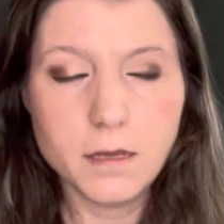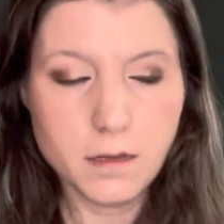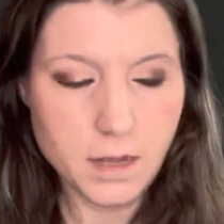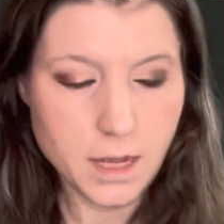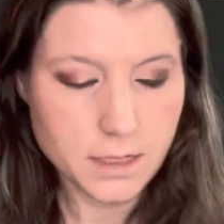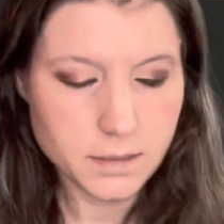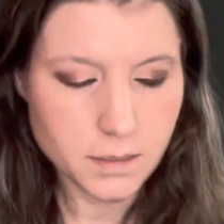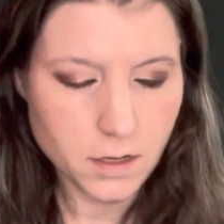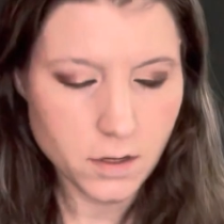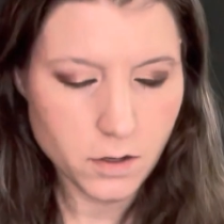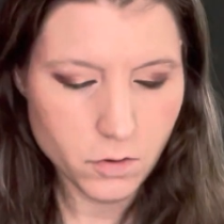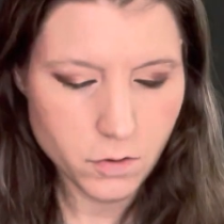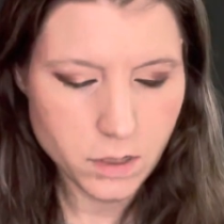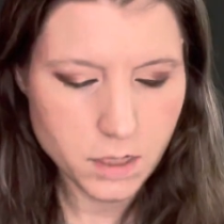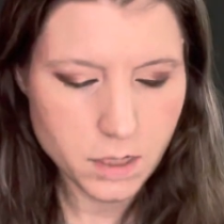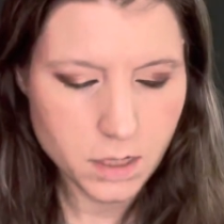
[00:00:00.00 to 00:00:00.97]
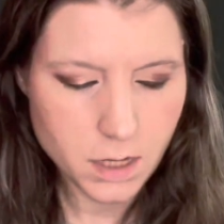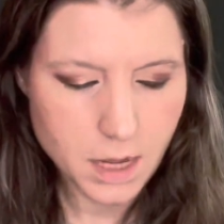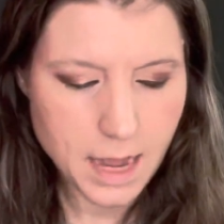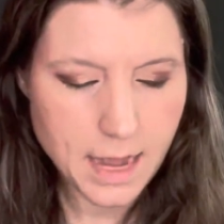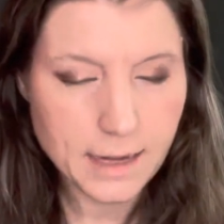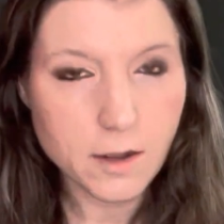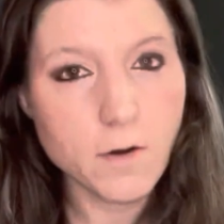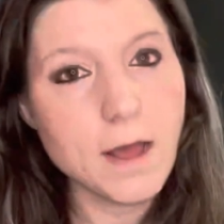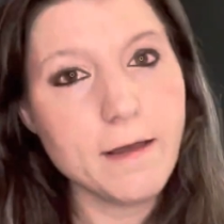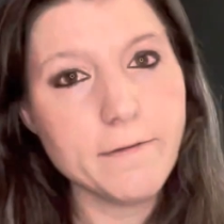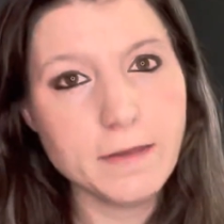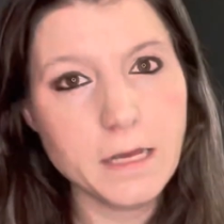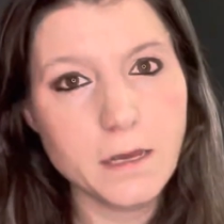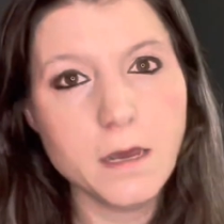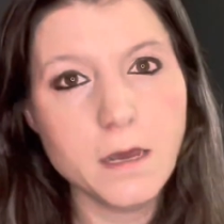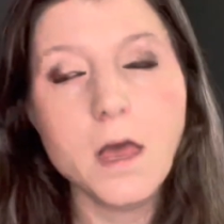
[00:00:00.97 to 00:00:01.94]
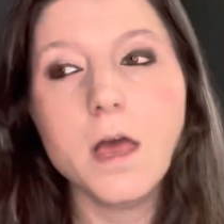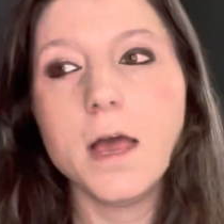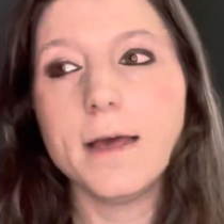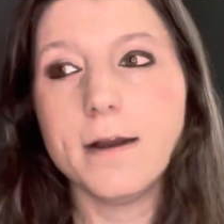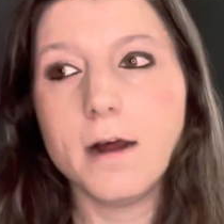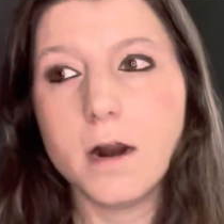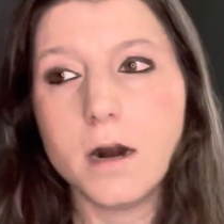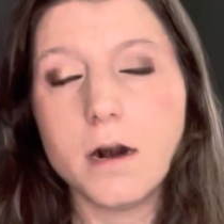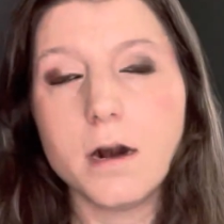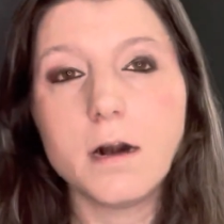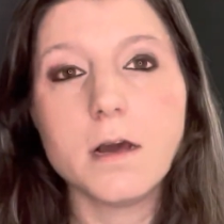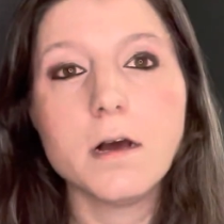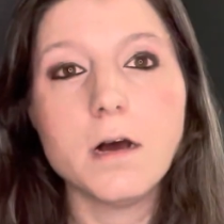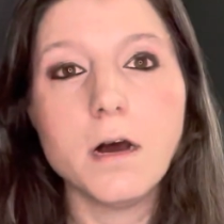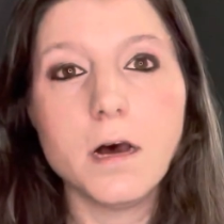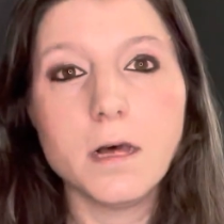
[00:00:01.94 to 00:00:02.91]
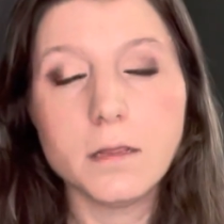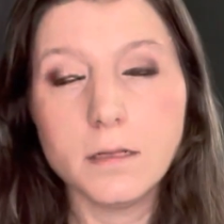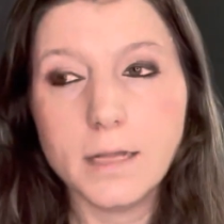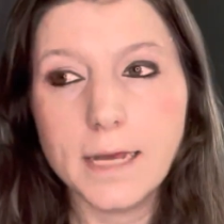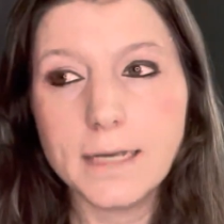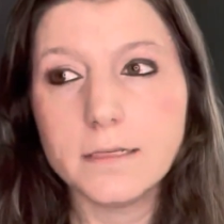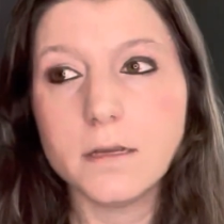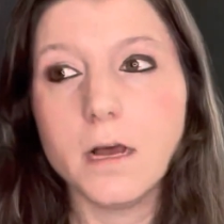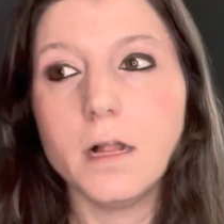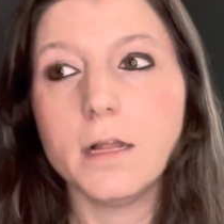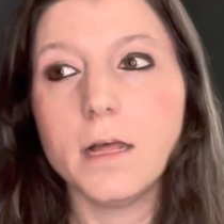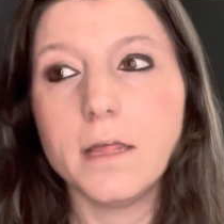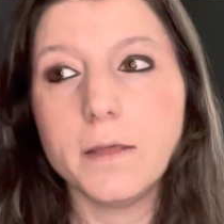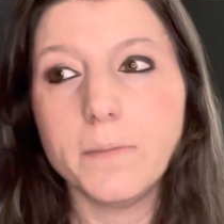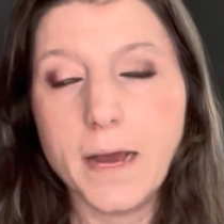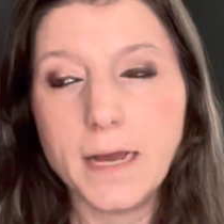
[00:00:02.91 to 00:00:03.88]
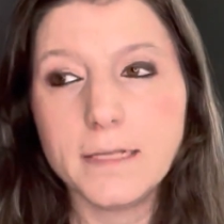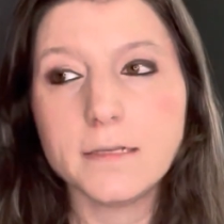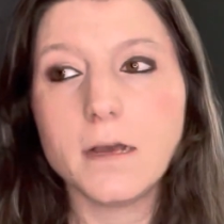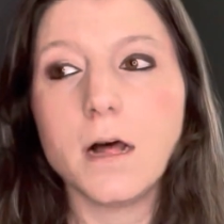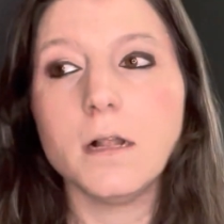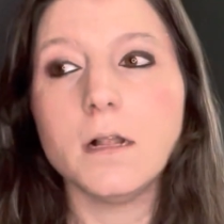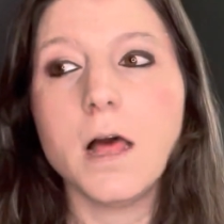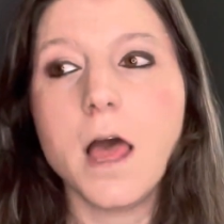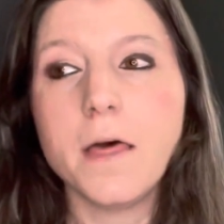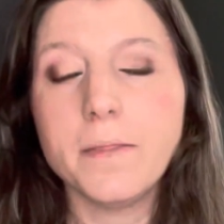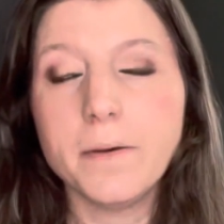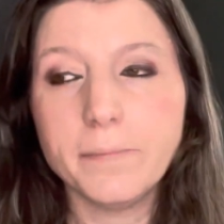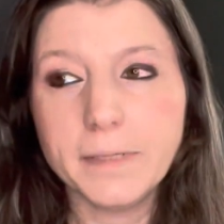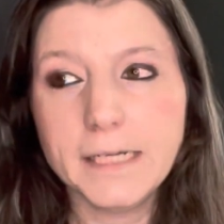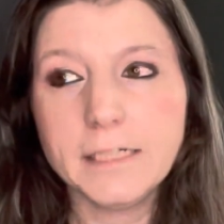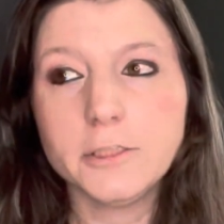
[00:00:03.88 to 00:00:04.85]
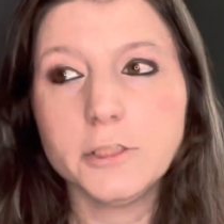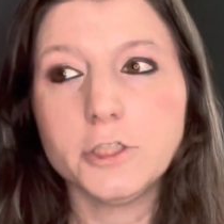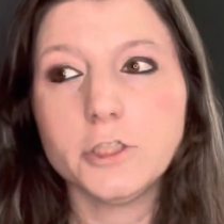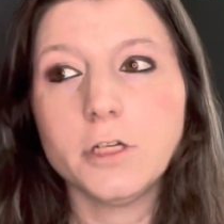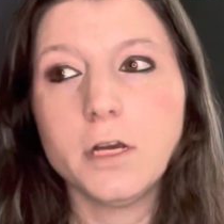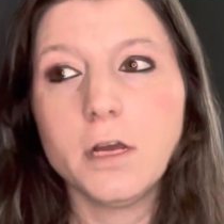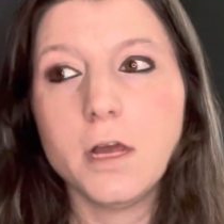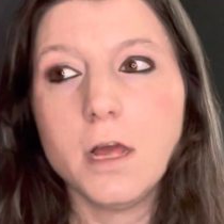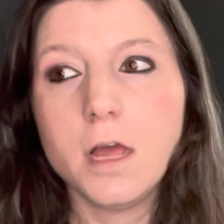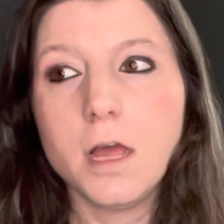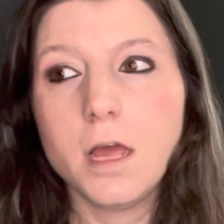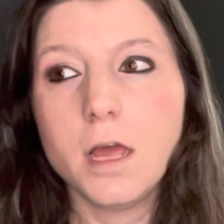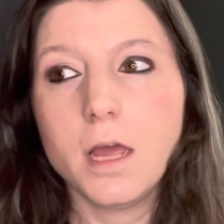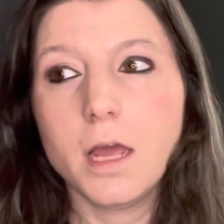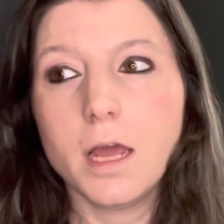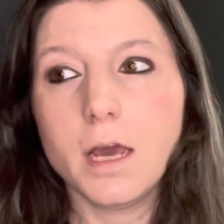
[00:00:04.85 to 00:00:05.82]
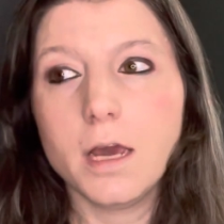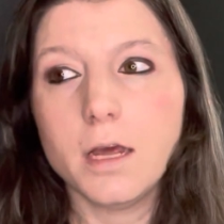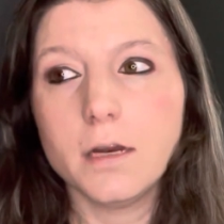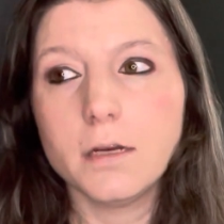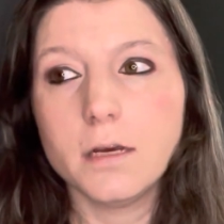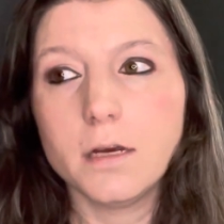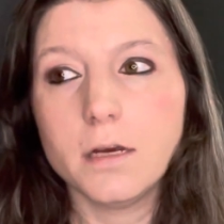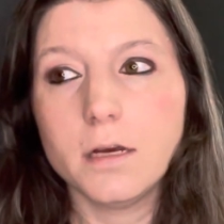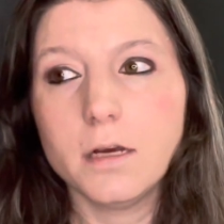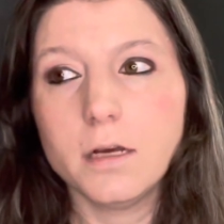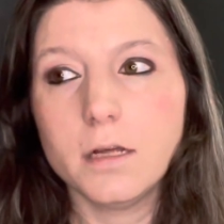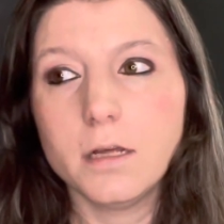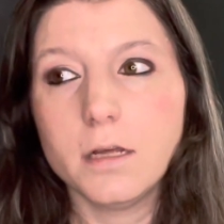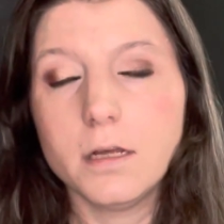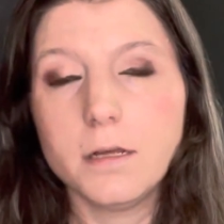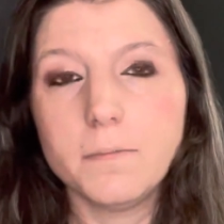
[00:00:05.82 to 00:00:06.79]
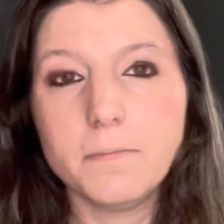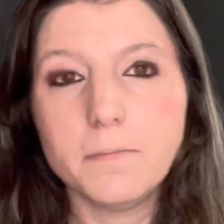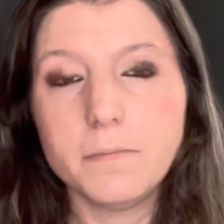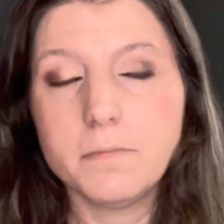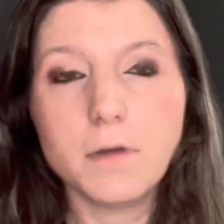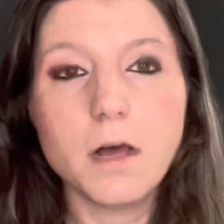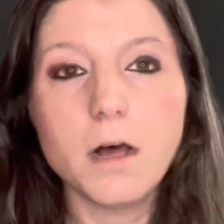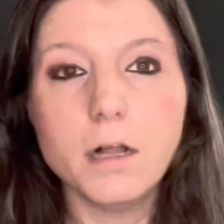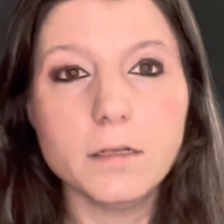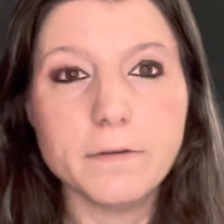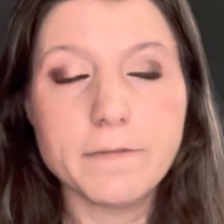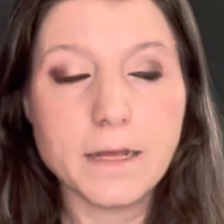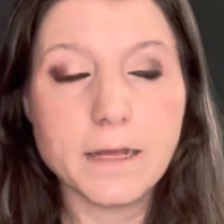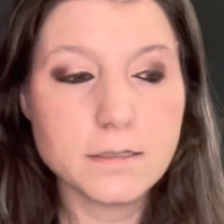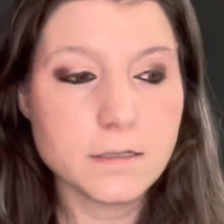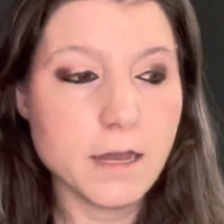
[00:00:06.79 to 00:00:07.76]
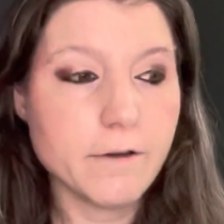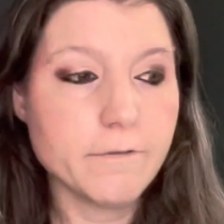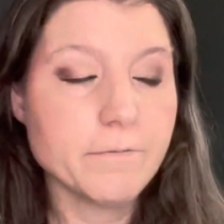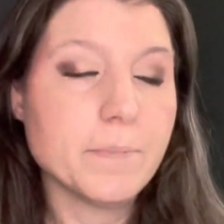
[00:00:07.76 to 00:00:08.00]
Okay, so I go heavy and hard on the Lysol and the Pine Sol and the bleach and uh, all of that stuff.